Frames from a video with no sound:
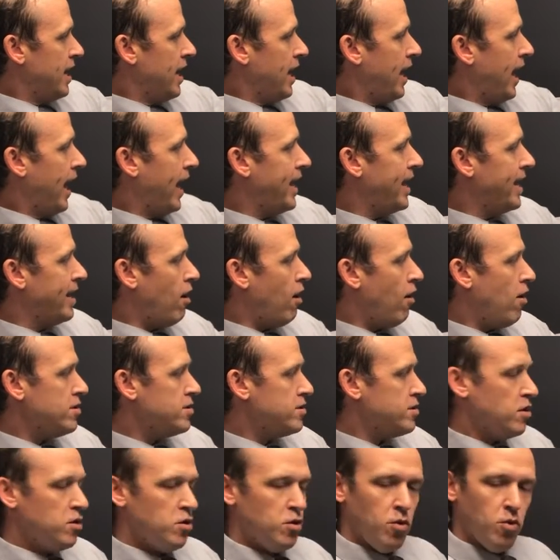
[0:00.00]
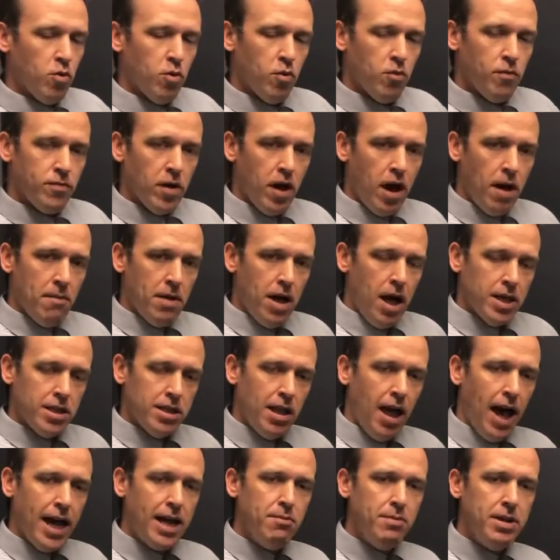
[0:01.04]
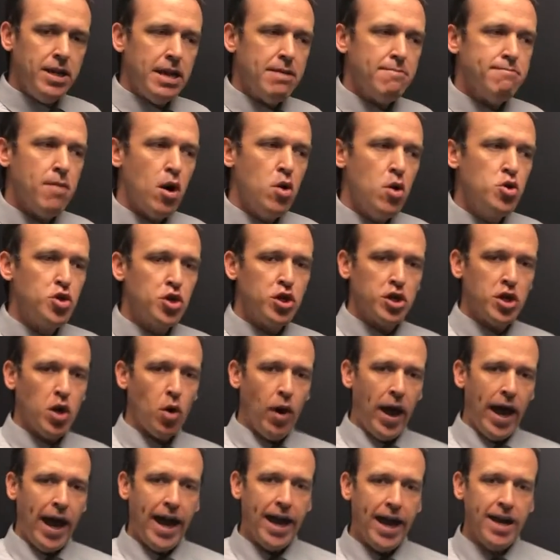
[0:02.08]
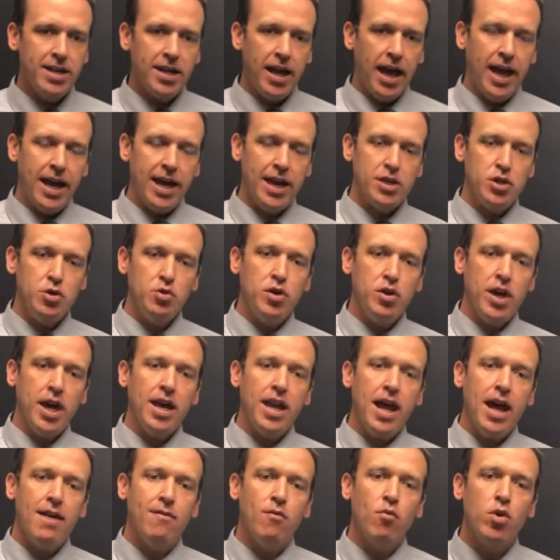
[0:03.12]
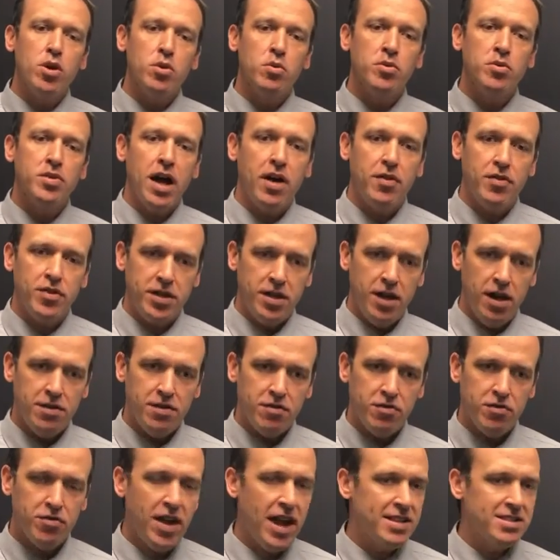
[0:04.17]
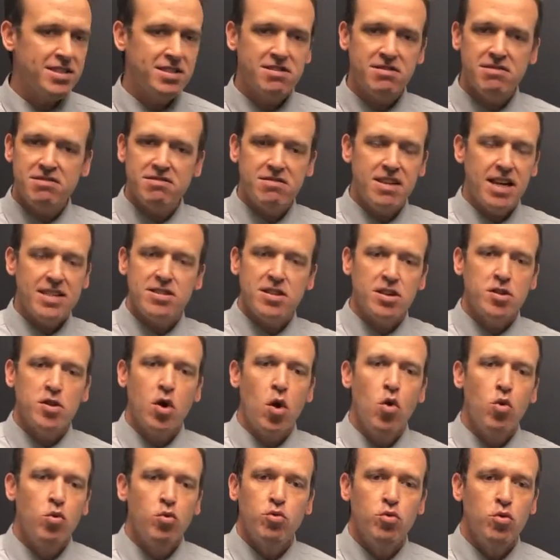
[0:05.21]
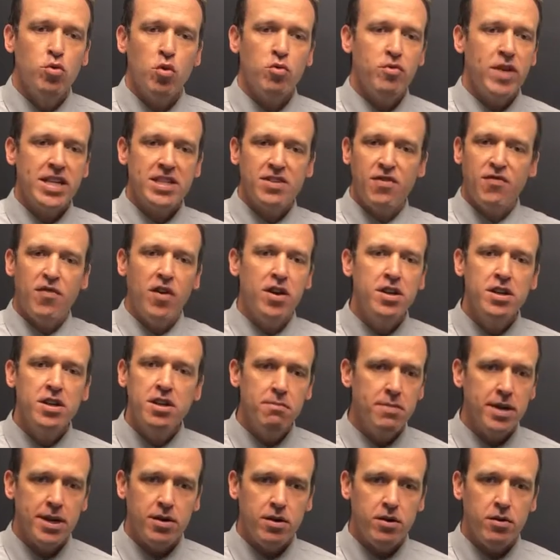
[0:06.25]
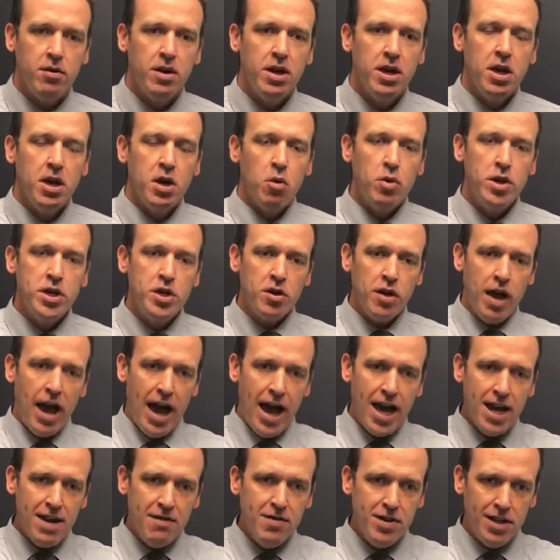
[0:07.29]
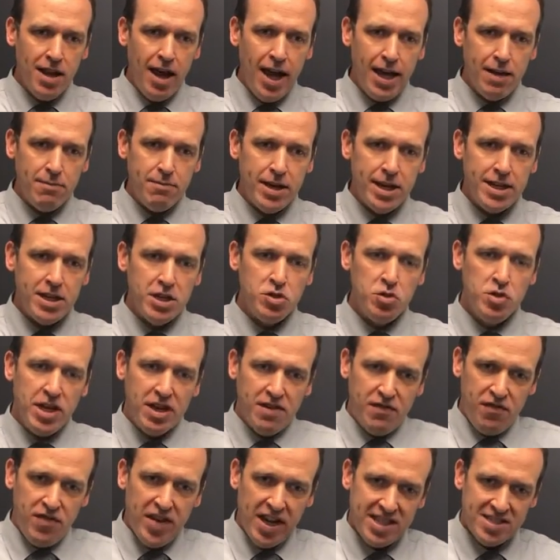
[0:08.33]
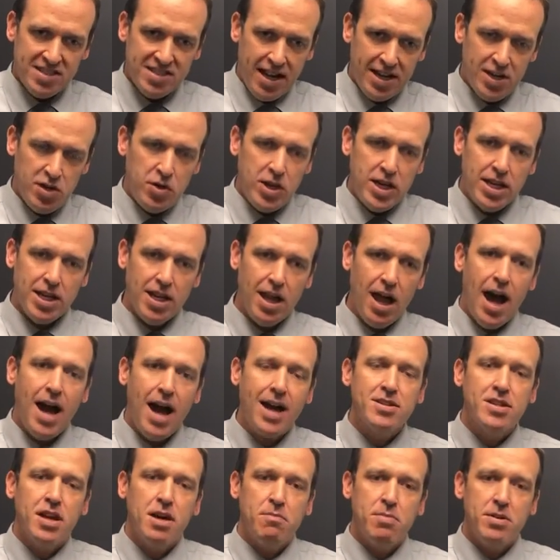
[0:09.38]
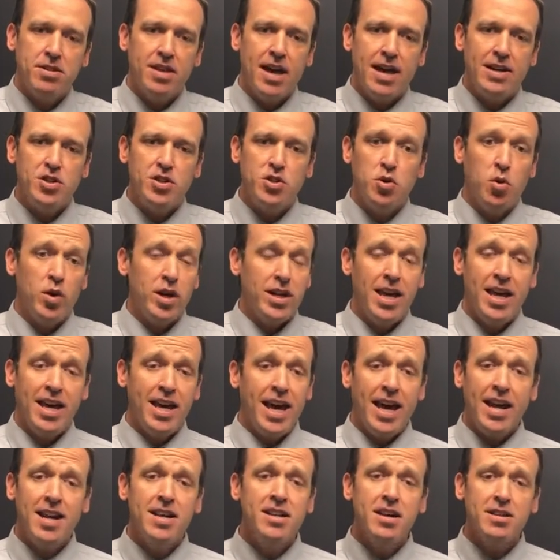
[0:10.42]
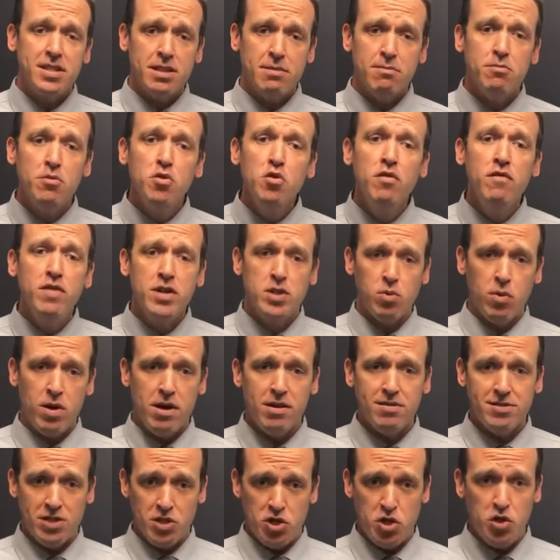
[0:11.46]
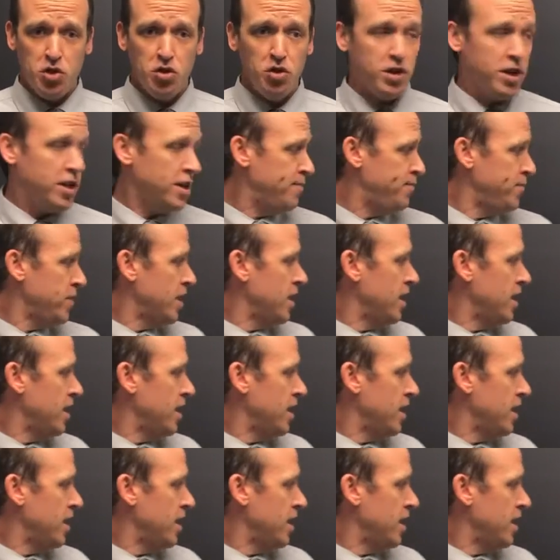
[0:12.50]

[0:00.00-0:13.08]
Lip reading: and it also, alignment and motion go hand in hand. You can't have one without the other. That's a golden rule, that's fundamental. When you're out of alignment, you get fixated, you get locked up in that joint, and it doesn't move as well as it should.